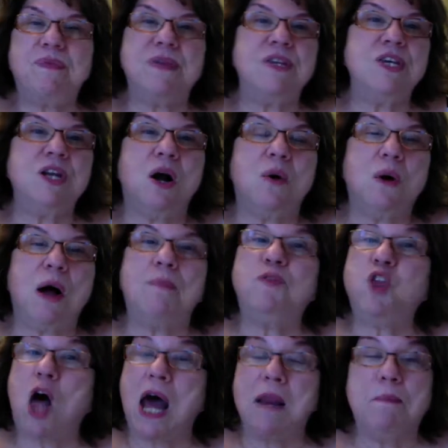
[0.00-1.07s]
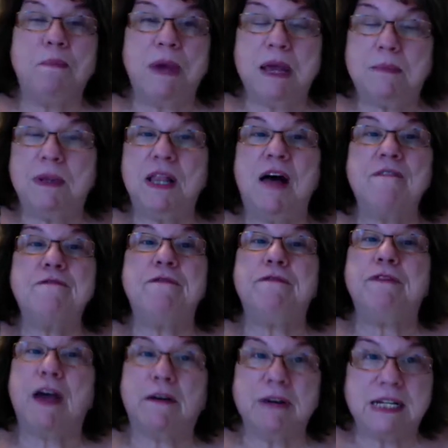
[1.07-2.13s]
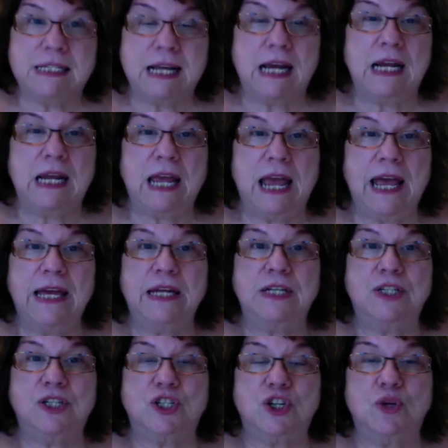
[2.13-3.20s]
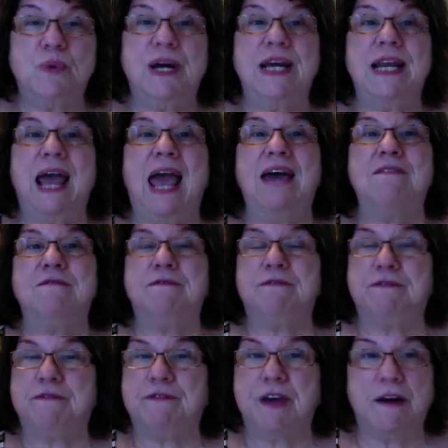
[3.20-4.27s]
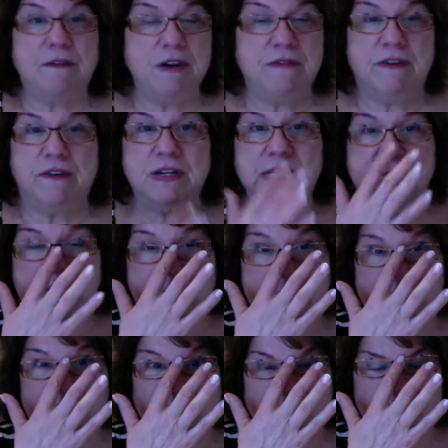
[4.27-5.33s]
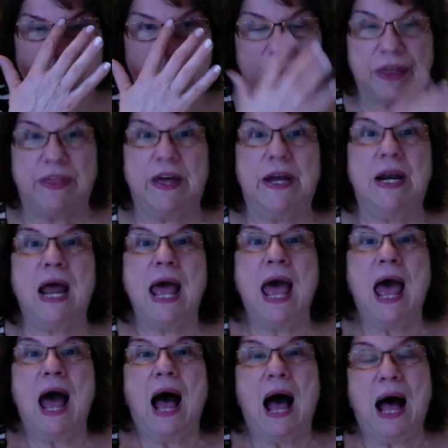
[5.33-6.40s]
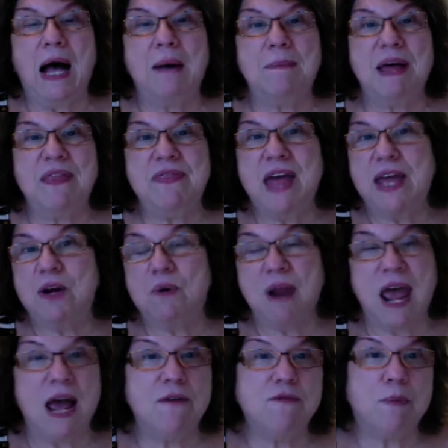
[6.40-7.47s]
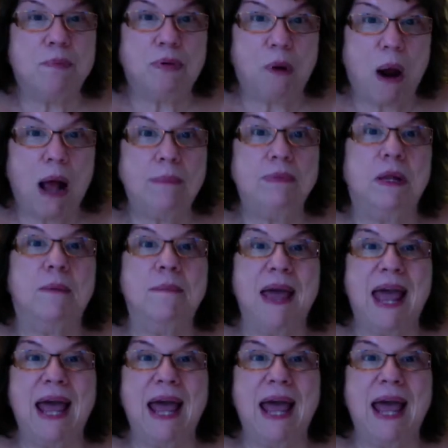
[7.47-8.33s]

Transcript: A lot of people are very dedicated to it and very, very successful with it, and they don't have a problem.